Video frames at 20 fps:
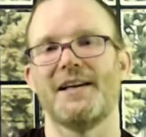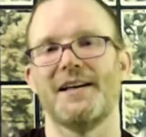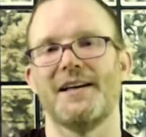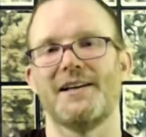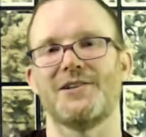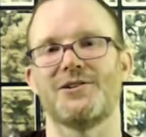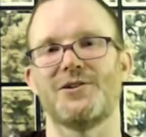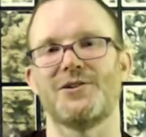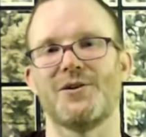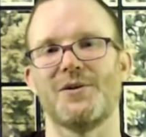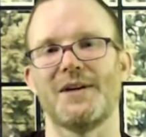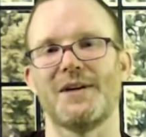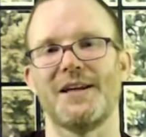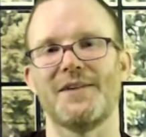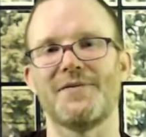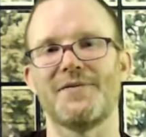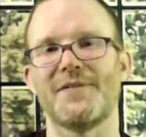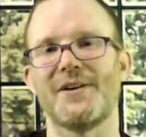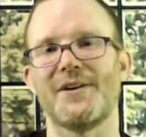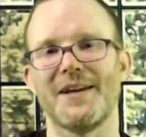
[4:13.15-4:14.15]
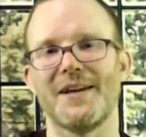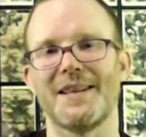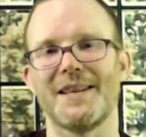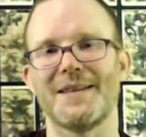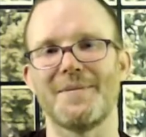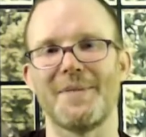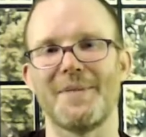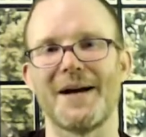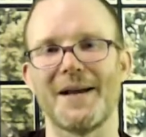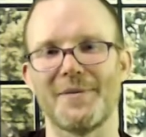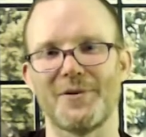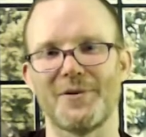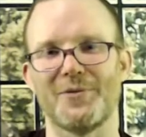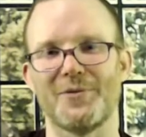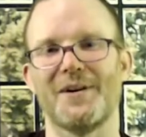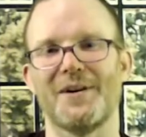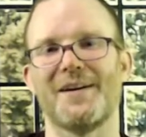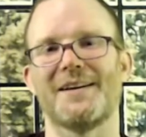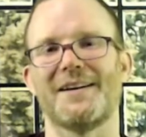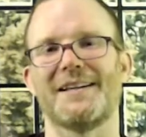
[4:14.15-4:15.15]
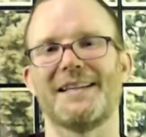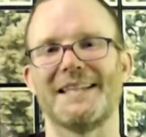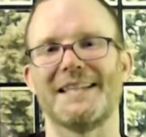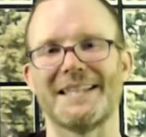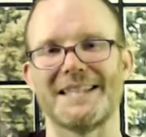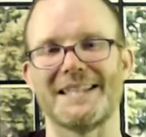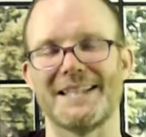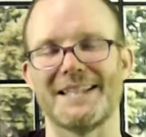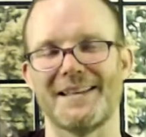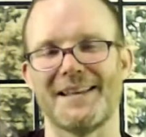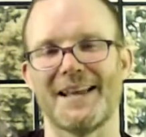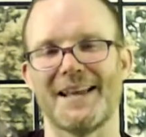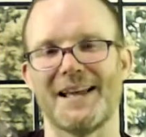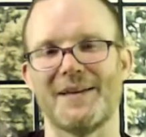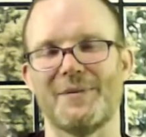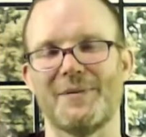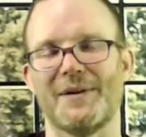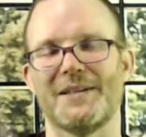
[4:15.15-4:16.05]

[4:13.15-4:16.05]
And so if they're in the Bible, we ought to listen to them.